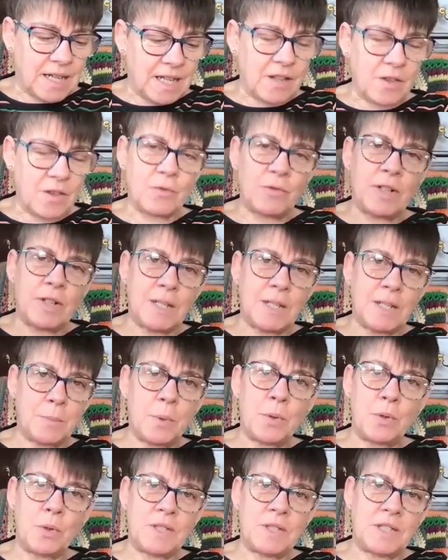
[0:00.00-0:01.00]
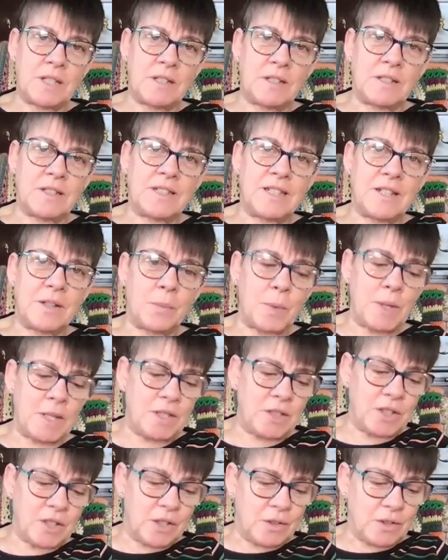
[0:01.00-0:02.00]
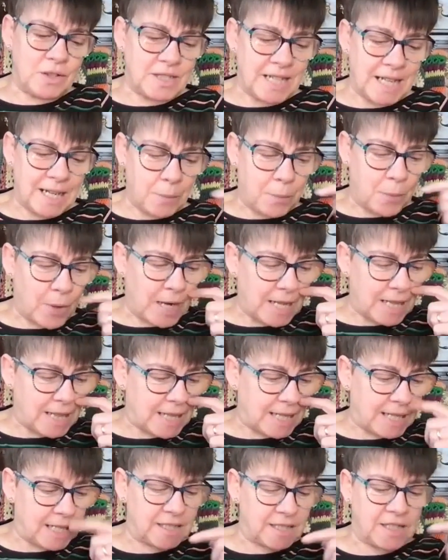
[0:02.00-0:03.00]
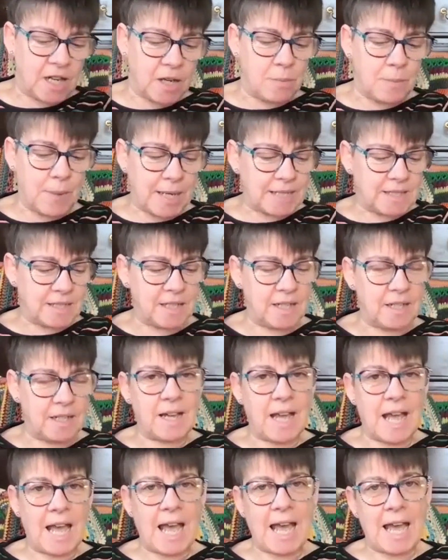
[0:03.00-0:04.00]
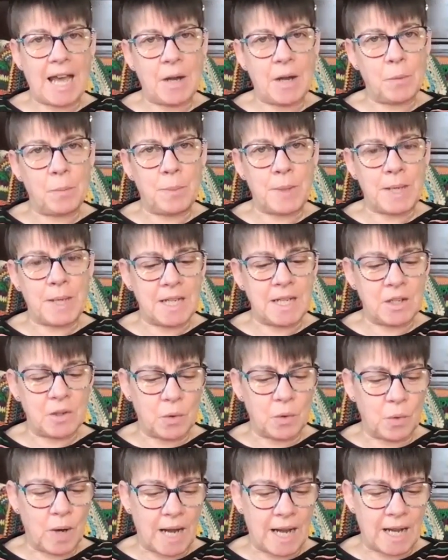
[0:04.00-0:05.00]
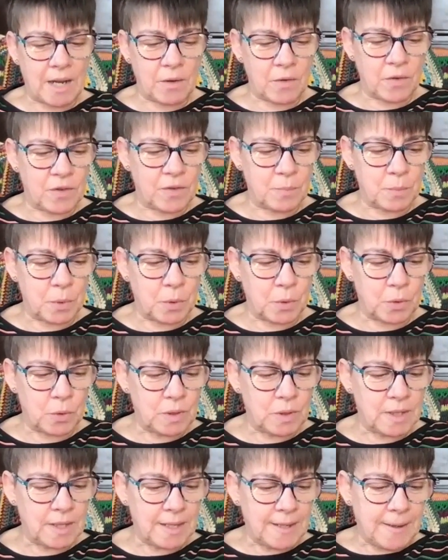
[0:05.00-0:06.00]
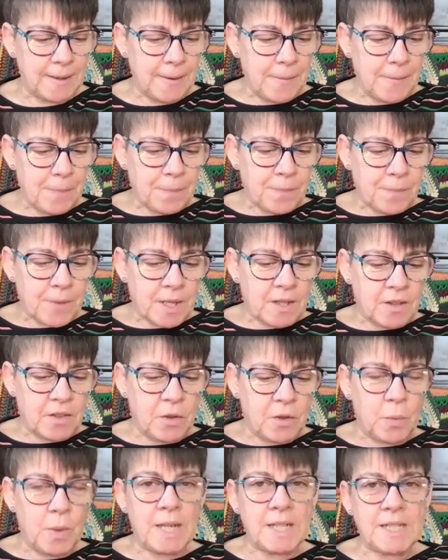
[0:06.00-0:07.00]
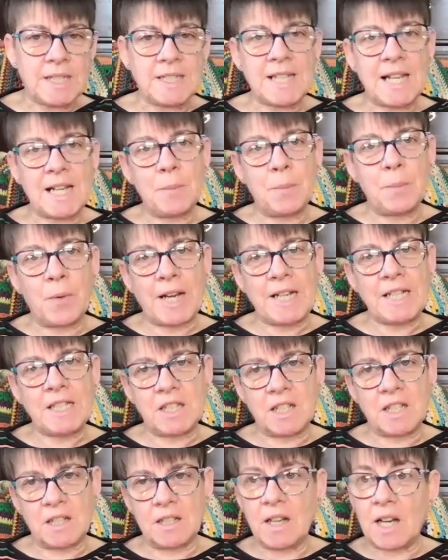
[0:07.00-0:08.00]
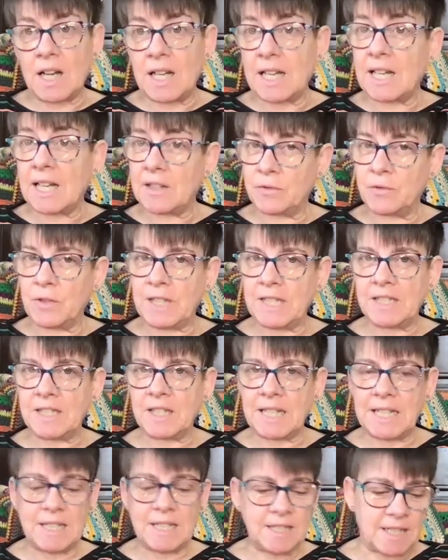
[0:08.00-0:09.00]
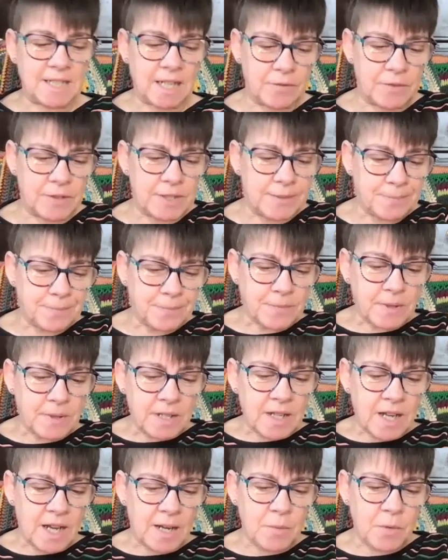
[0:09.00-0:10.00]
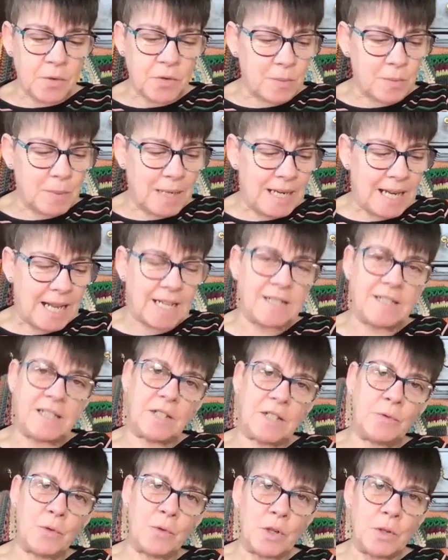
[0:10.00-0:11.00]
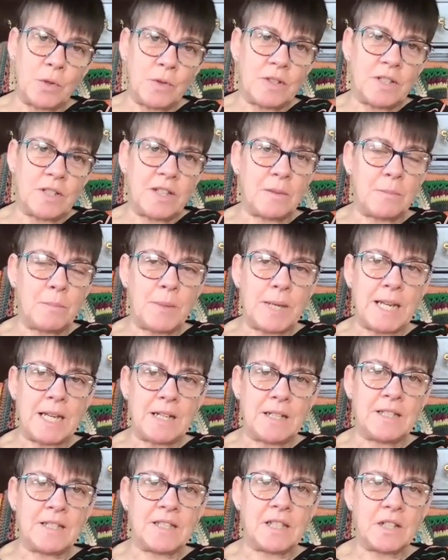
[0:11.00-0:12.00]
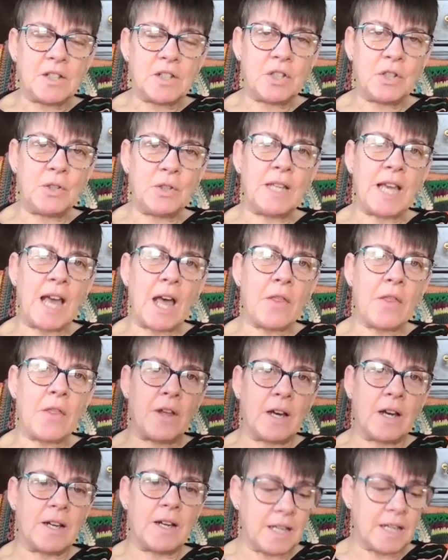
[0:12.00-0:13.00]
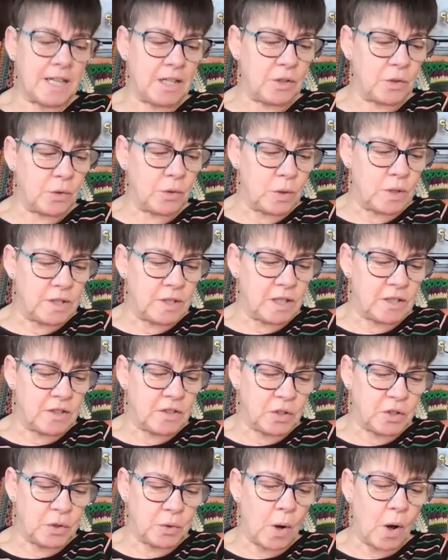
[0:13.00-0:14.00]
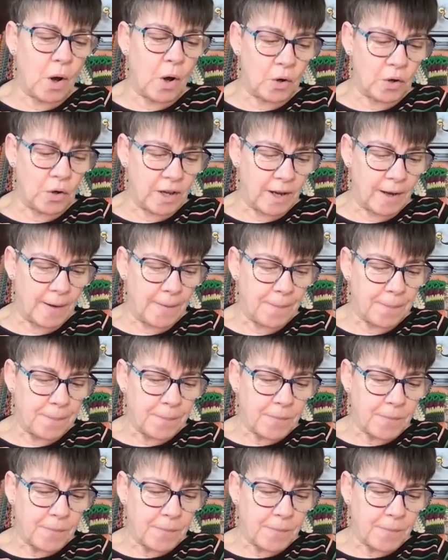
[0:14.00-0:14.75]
It's really important that we do celebrate things, no matter how big or how small. The word celebration, I have recently discovered, comes from a Latin root that means to gather in order to honour.